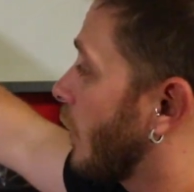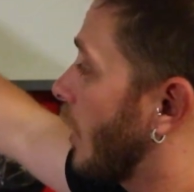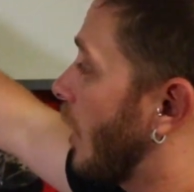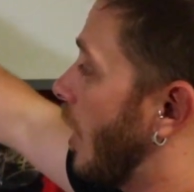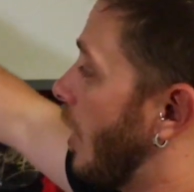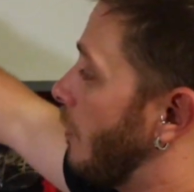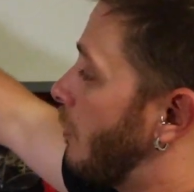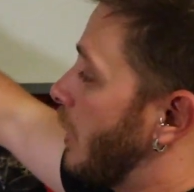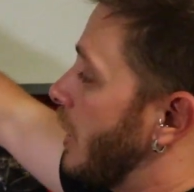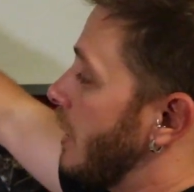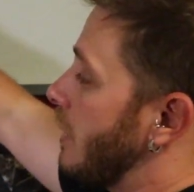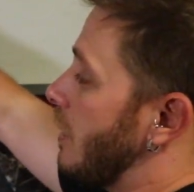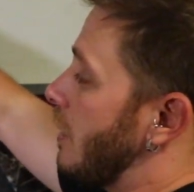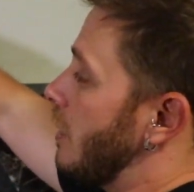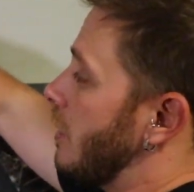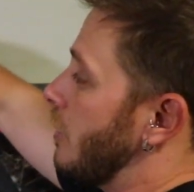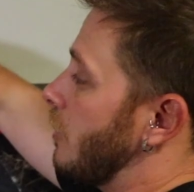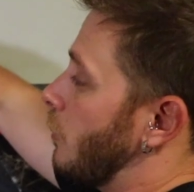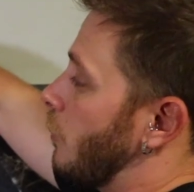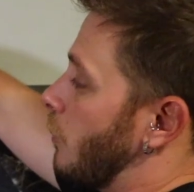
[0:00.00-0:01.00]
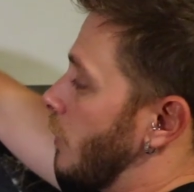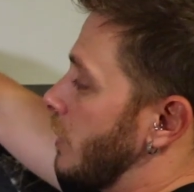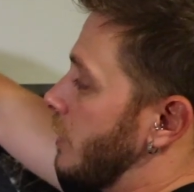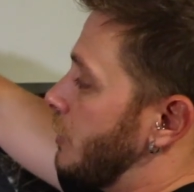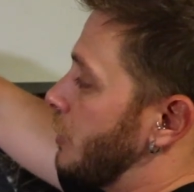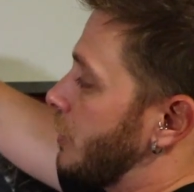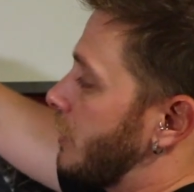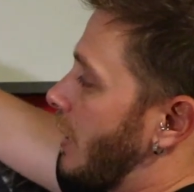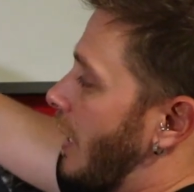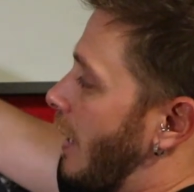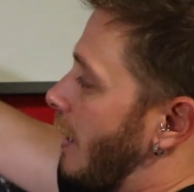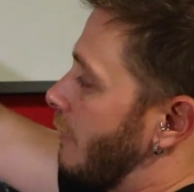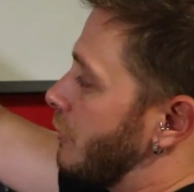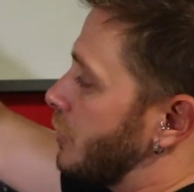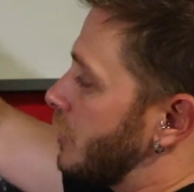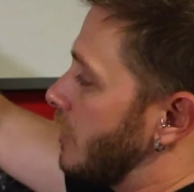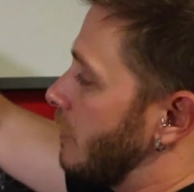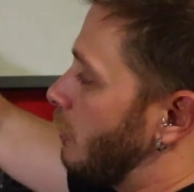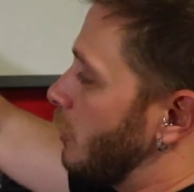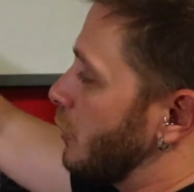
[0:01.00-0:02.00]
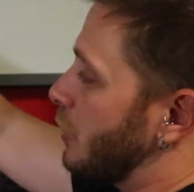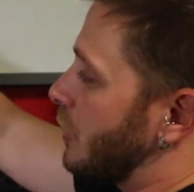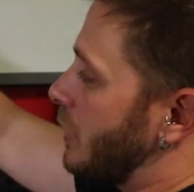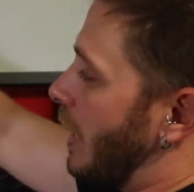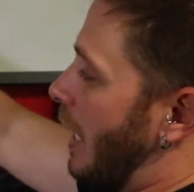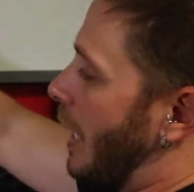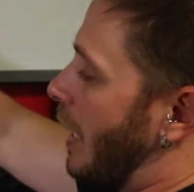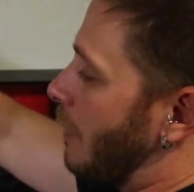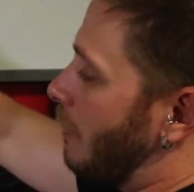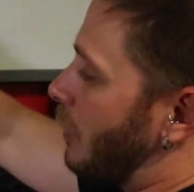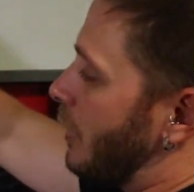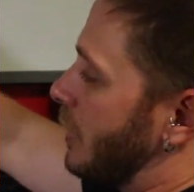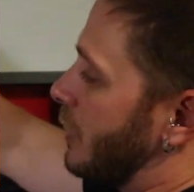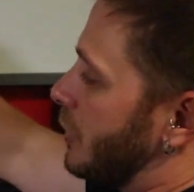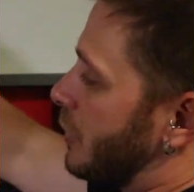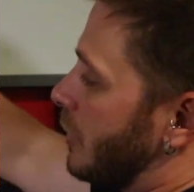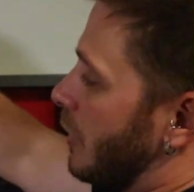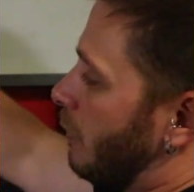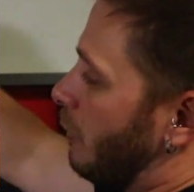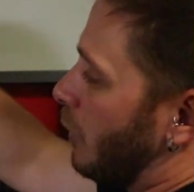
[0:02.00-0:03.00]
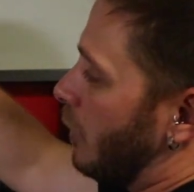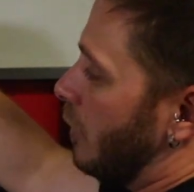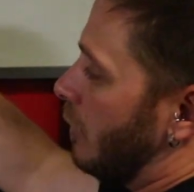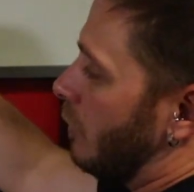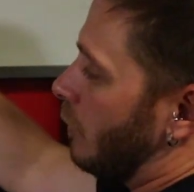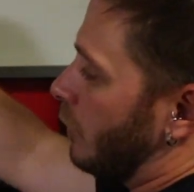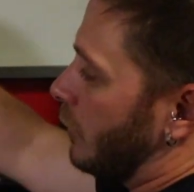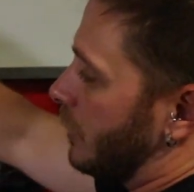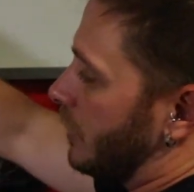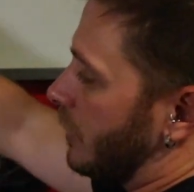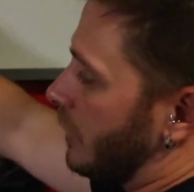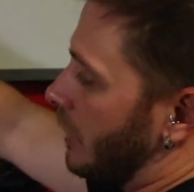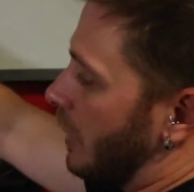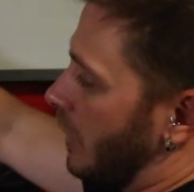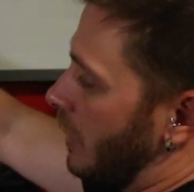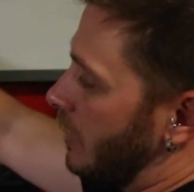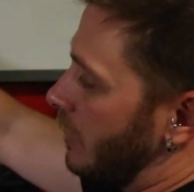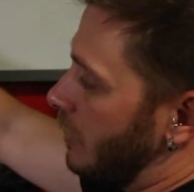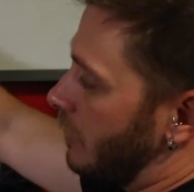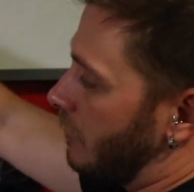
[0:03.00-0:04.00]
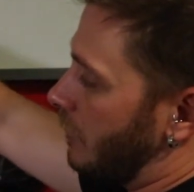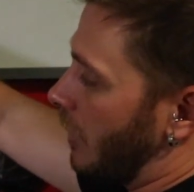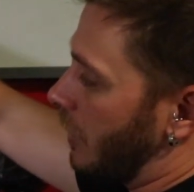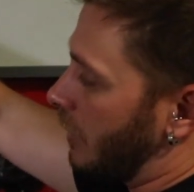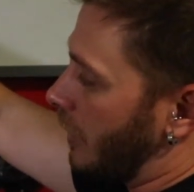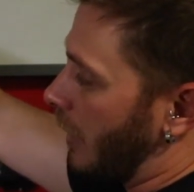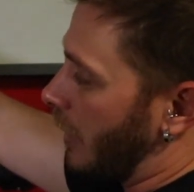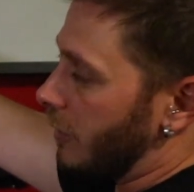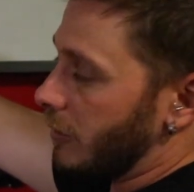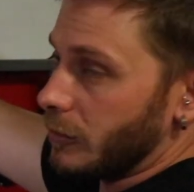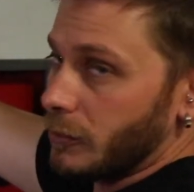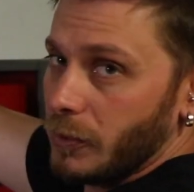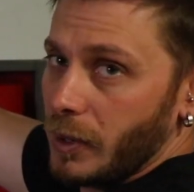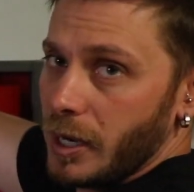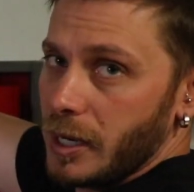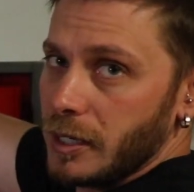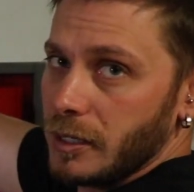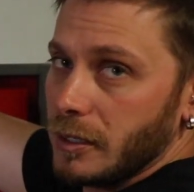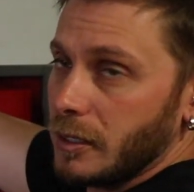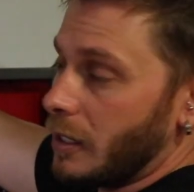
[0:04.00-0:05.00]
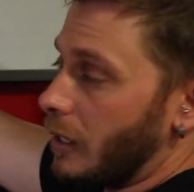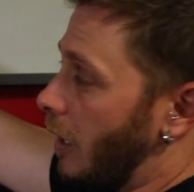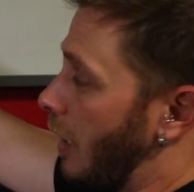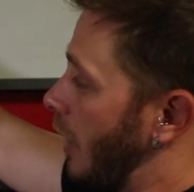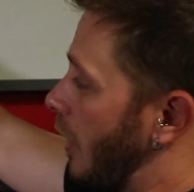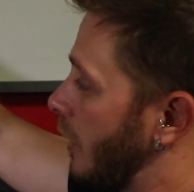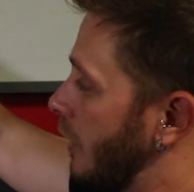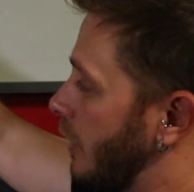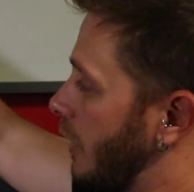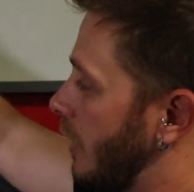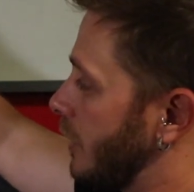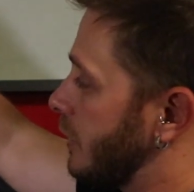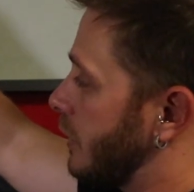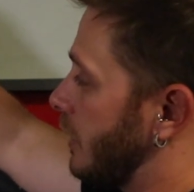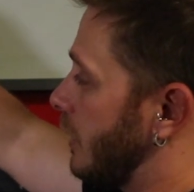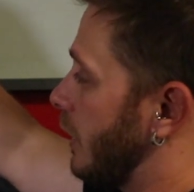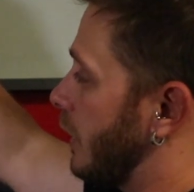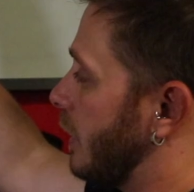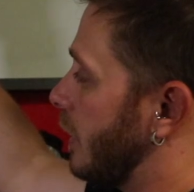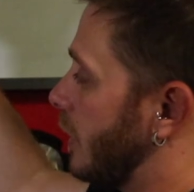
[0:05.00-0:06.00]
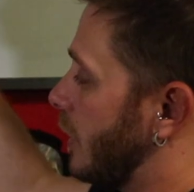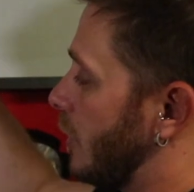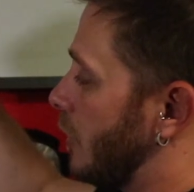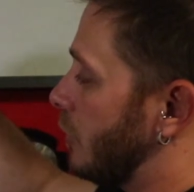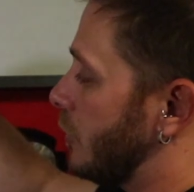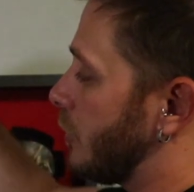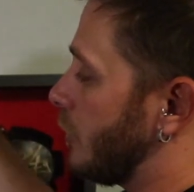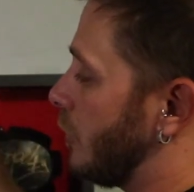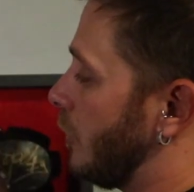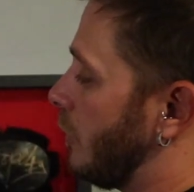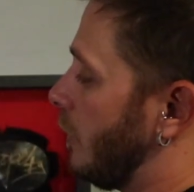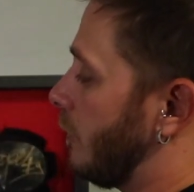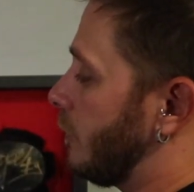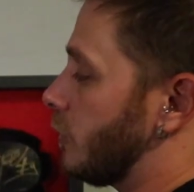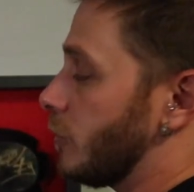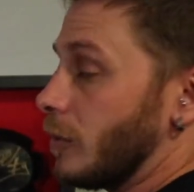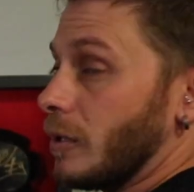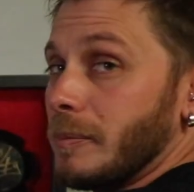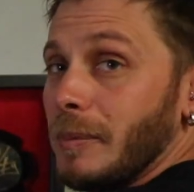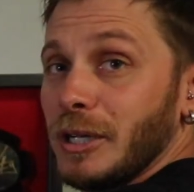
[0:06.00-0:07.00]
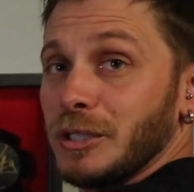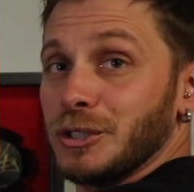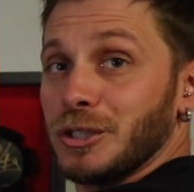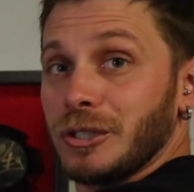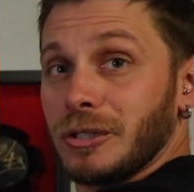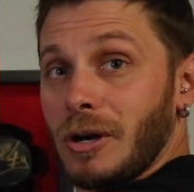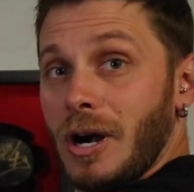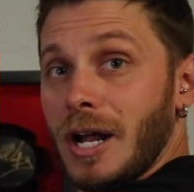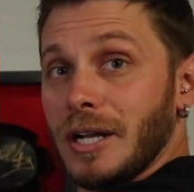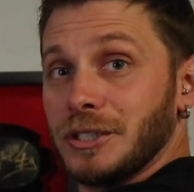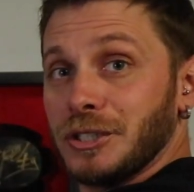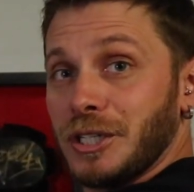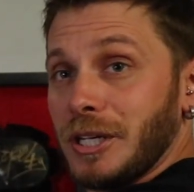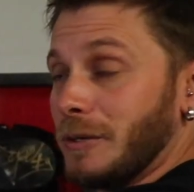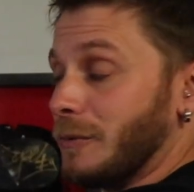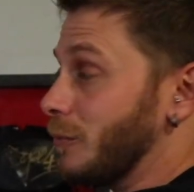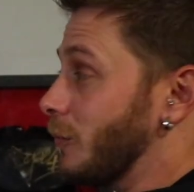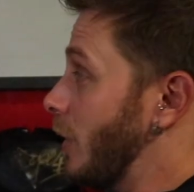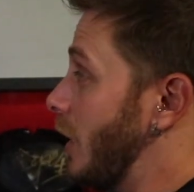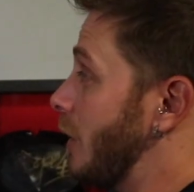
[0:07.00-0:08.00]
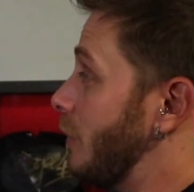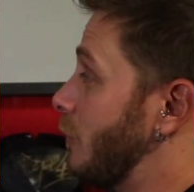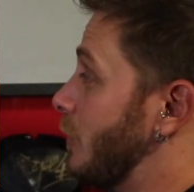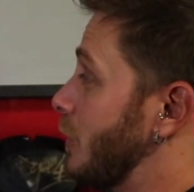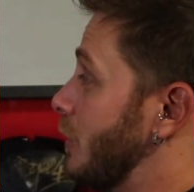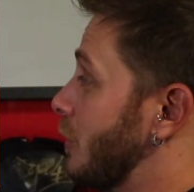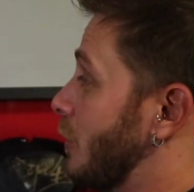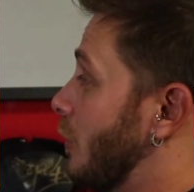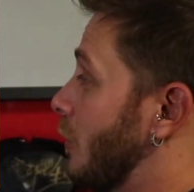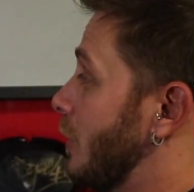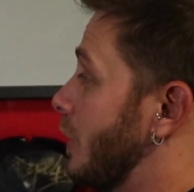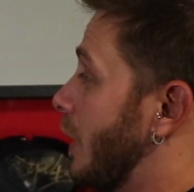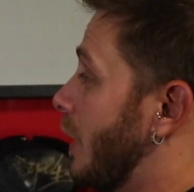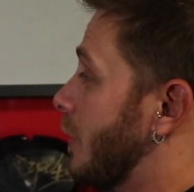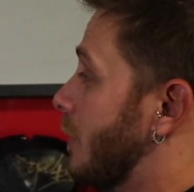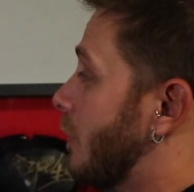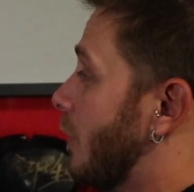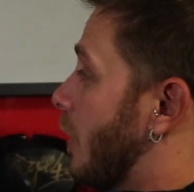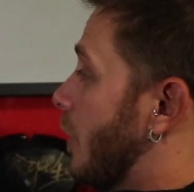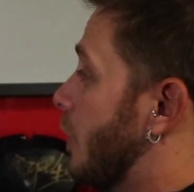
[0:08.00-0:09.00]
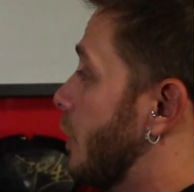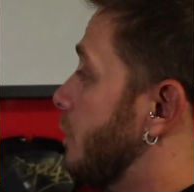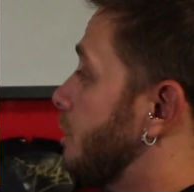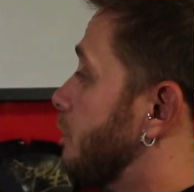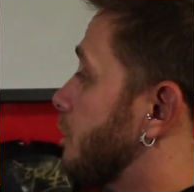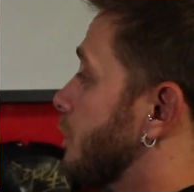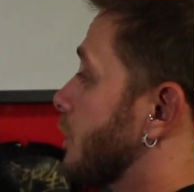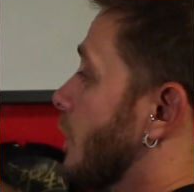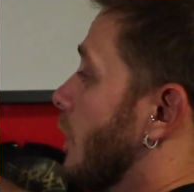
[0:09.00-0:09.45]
Up here, we just have a simple snap and zipper. Once again, you've got kind of the rain gusset in here, so you don't have to worry about your crotch getting wet when you're going down the road.